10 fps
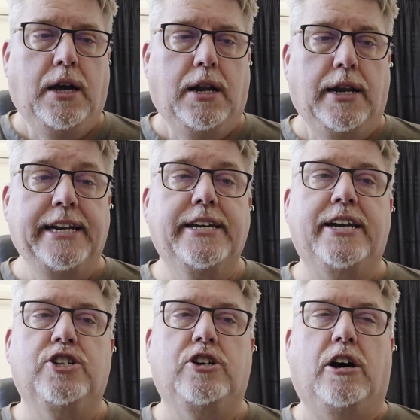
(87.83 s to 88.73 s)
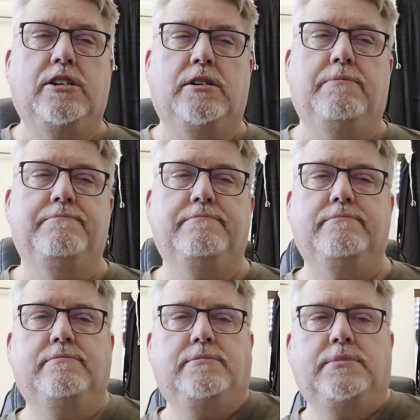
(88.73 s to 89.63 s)
Let's get started.
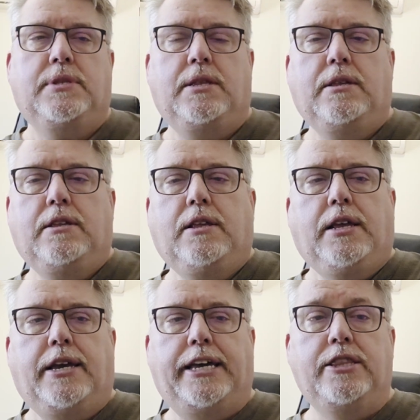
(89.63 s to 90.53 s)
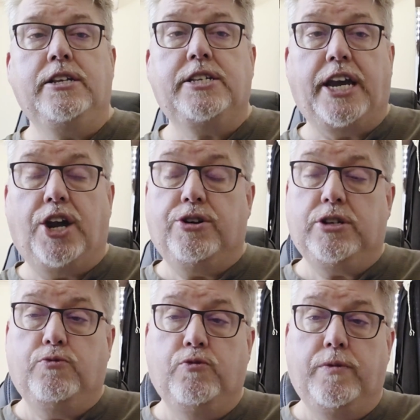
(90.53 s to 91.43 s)
In this
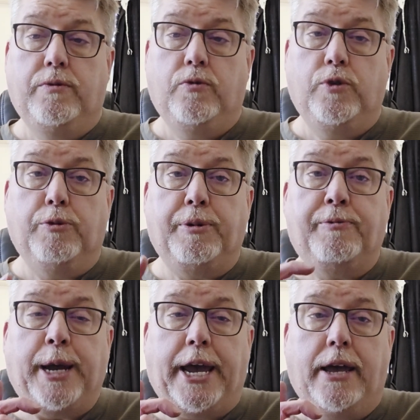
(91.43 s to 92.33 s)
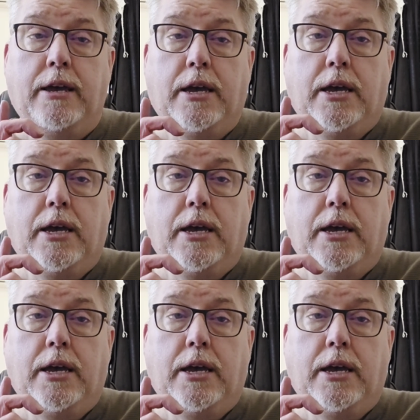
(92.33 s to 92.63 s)
series, we'll prepare